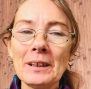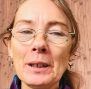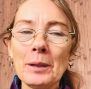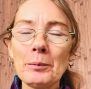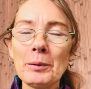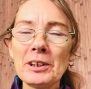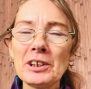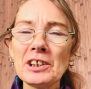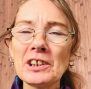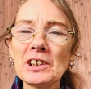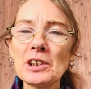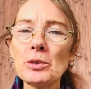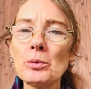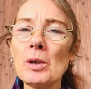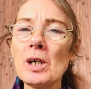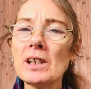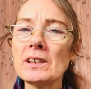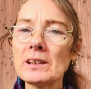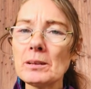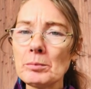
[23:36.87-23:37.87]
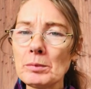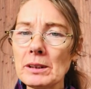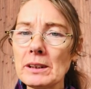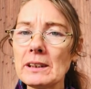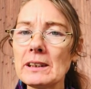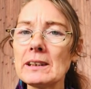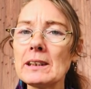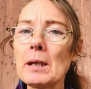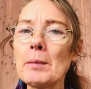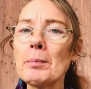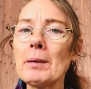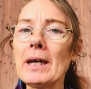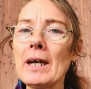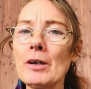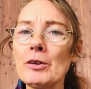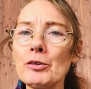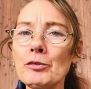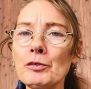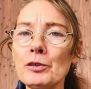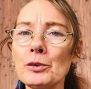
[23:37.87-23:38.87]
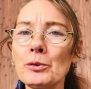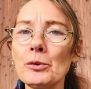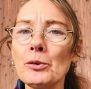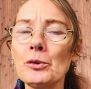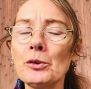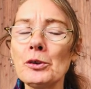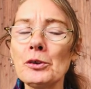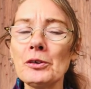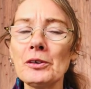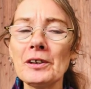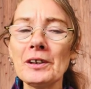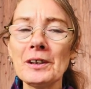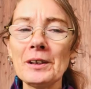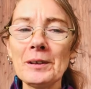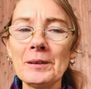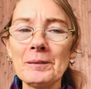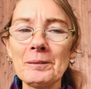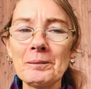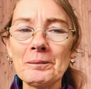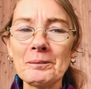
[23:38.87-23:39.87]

and we're just going to ask them to step out of your aura.